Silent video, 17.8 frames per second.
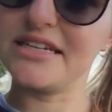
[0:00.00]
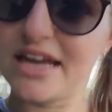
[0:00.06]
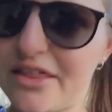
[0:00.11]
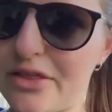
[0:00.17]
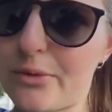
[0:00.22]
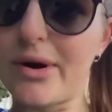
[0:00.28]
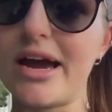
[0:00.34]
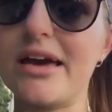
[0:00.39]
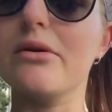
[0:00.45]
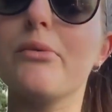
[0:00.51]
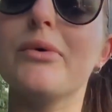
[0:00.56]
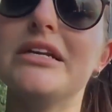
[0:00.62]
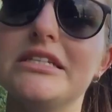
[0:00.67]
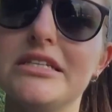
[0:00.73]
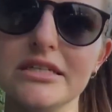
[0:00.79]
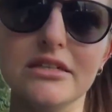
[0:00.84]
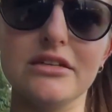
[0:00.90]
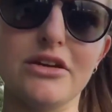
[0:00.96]
another way that we
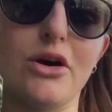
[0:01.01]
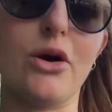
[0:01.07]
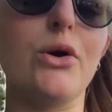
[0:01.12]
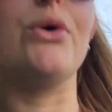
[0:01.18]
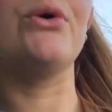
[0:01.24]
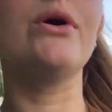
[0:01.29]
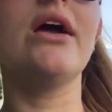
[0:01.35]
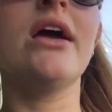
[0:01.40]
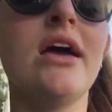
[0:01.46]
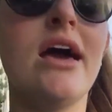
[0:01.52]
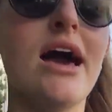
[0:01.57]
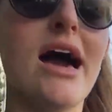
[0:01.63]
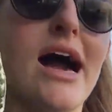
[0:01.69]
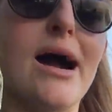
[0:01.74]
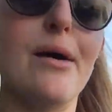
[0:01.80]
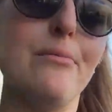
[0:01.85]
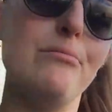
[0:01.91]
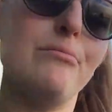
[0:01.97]
didn't go,
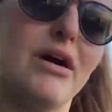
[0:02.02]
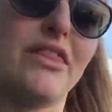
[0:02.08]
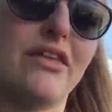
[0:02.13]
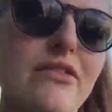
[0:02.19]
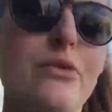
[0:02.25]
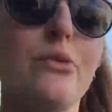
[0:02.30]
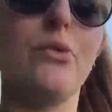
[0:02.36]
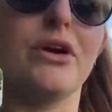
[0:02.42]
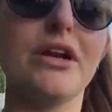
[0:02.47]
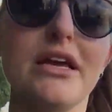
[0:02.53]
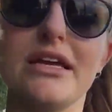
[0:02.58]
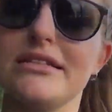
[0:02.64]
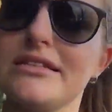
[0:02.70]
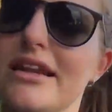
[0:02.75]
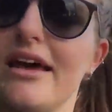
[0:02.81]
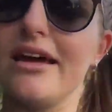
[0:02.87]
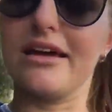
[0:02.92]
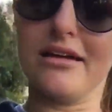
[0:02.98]
but that the water
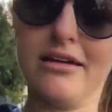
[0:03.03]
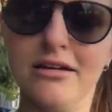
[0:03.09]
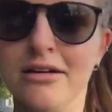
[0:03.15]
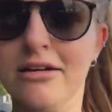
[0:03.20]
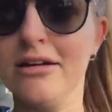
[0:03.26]
gets like